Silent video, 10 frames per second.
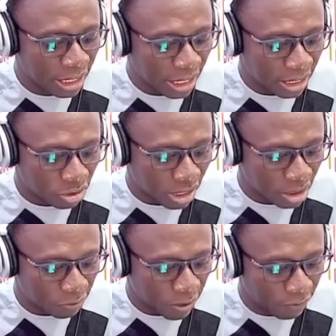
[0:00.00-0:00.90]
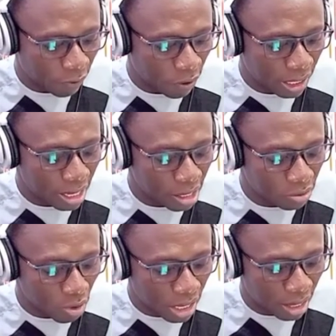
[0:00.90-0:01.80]
a transfer for Kyle
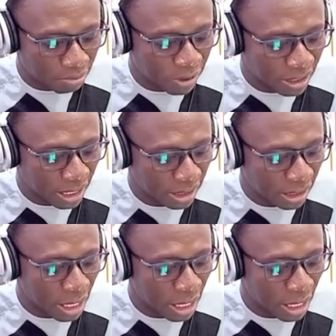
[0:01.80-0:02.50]
Walker-Peters.